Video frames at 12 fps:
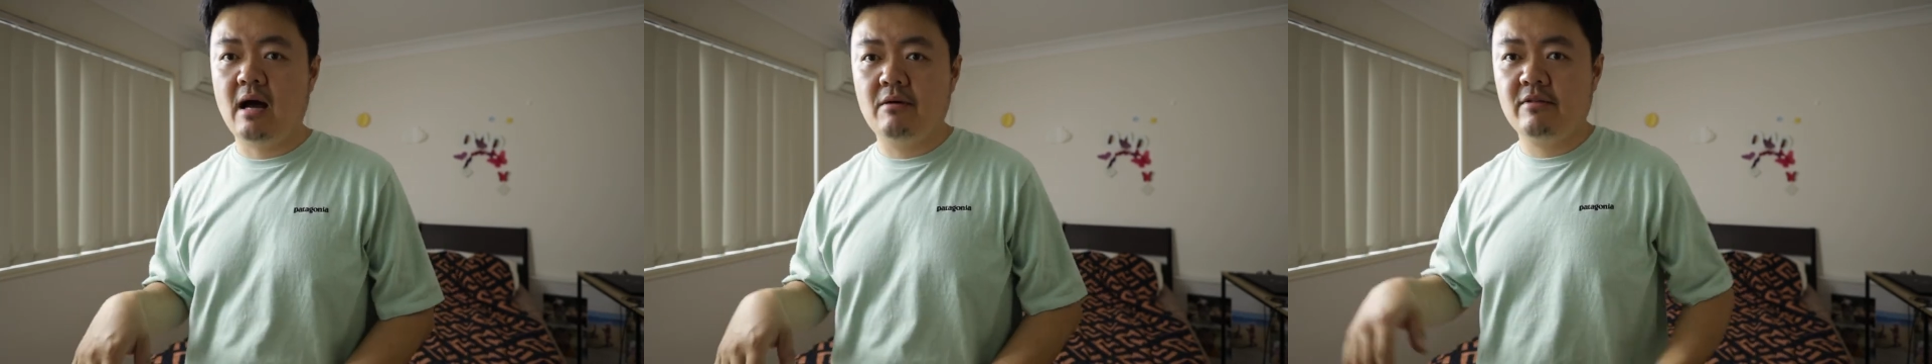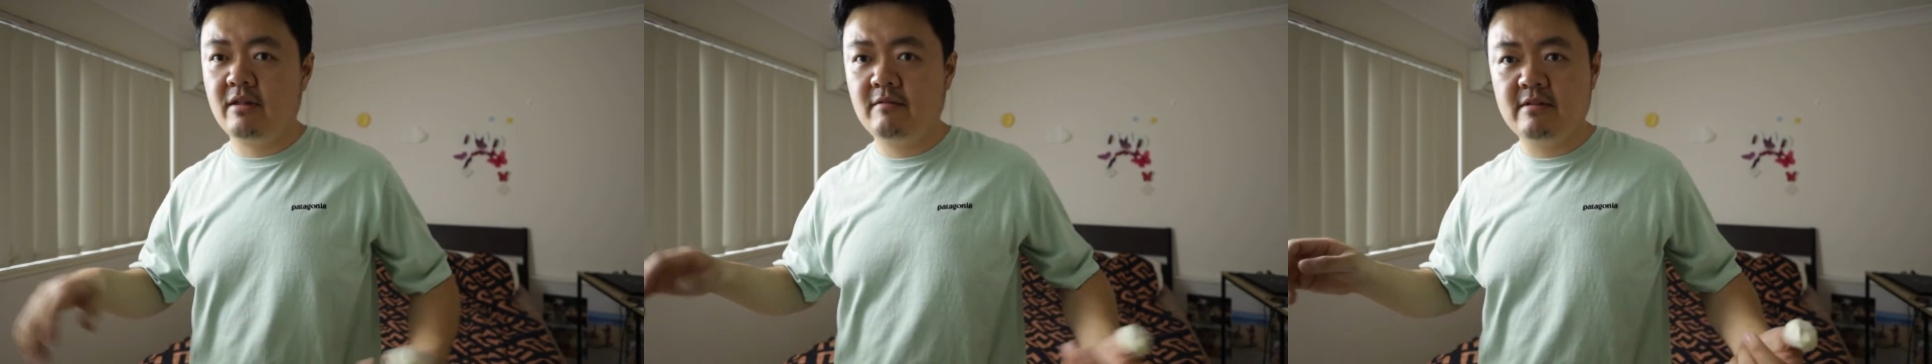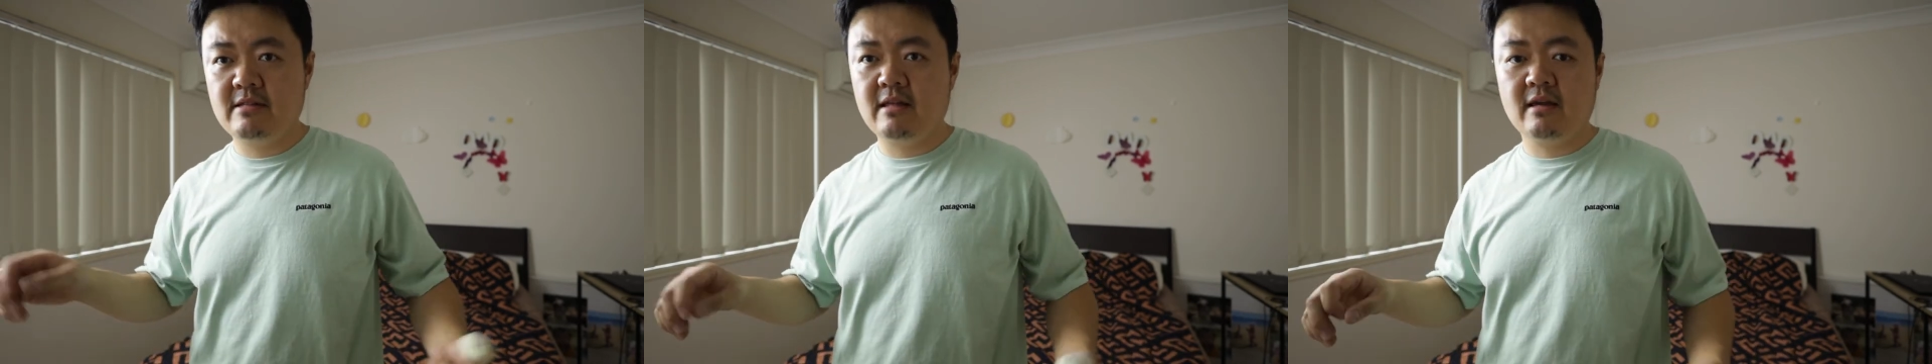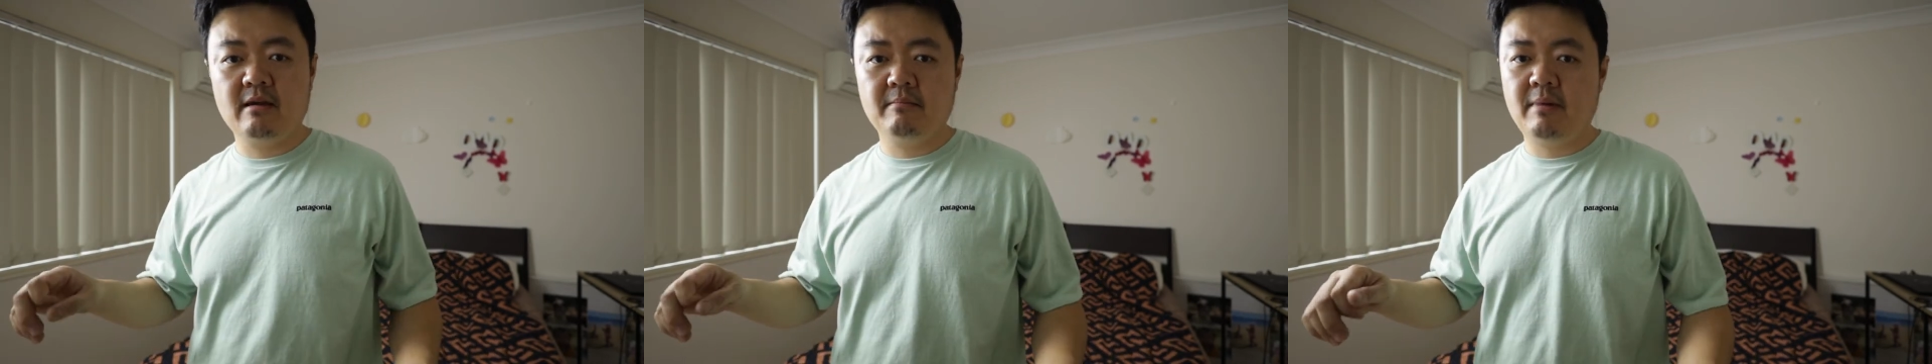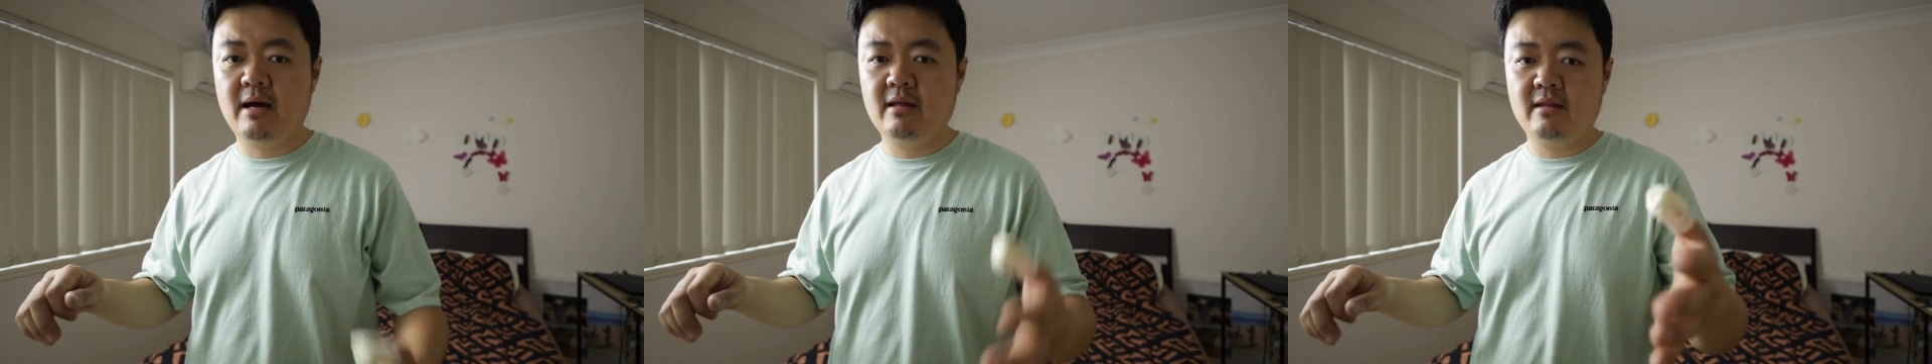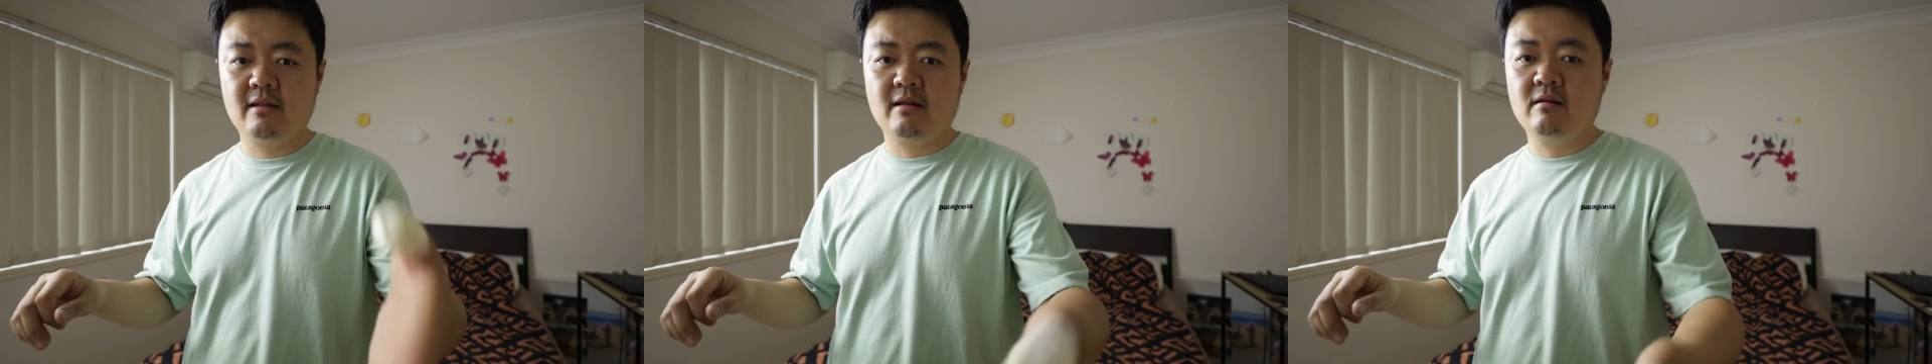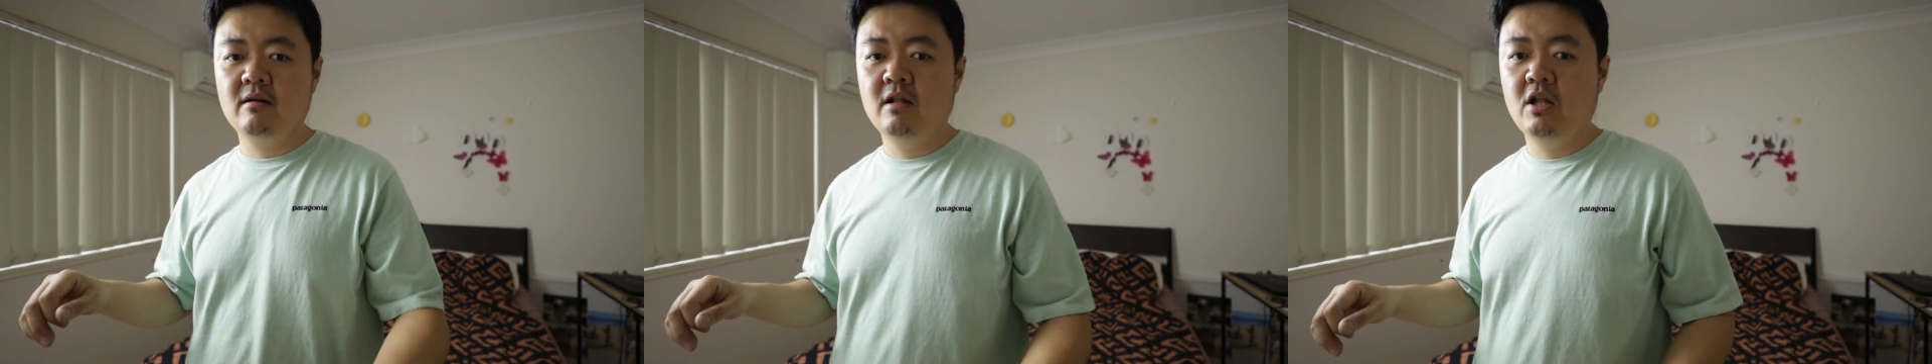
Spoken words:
I was even thinking buy another